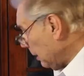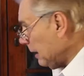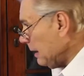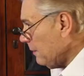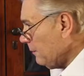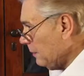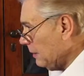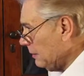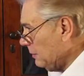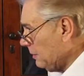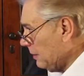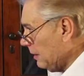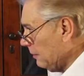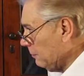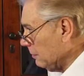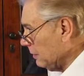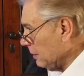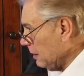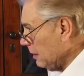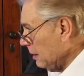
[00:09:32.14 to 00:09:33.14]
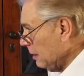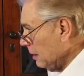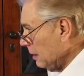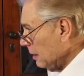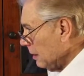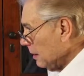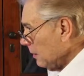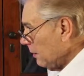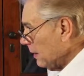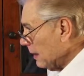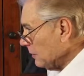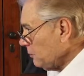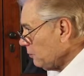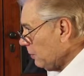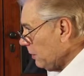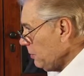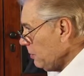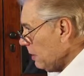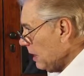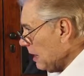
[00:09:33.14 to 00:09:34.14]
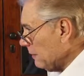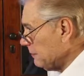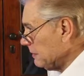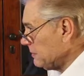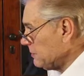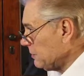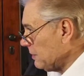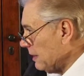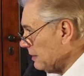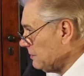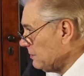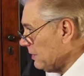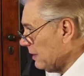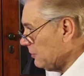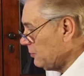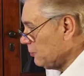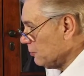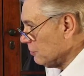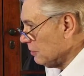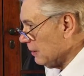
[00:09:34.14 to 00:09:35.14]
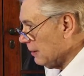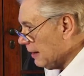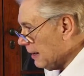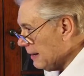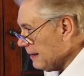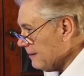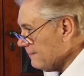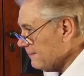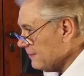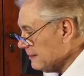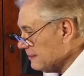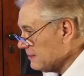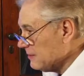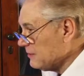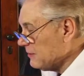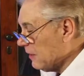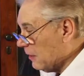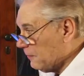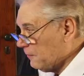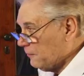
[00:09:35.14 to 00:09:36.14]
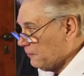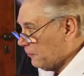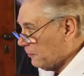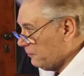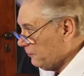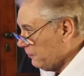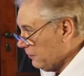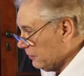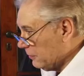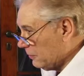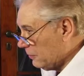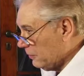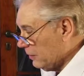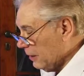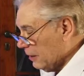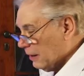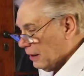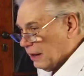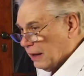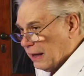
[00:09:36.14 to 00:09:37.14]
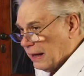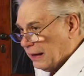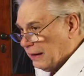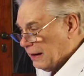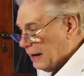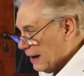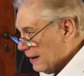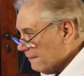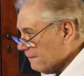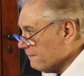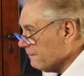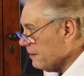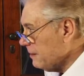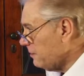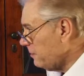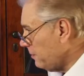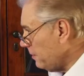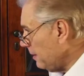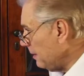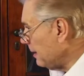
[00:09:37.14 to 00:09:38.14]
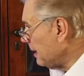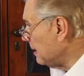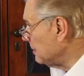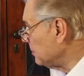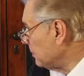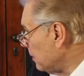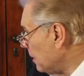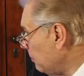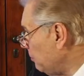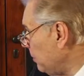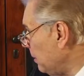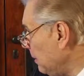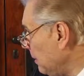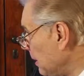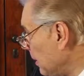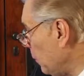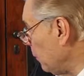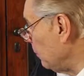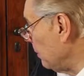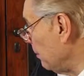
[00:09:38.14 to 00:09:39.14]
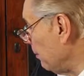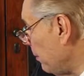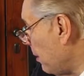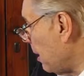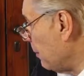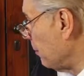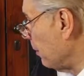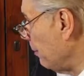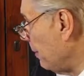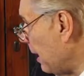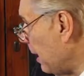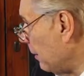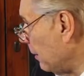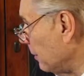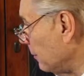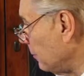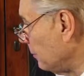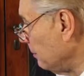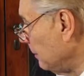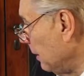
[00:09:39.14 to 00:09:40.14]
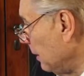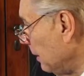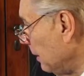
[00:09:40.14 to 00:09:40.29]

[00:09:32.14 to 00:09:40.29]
life integrity. That's when you have a sense that your life is self-fulfilled and everything has come together in proper balance.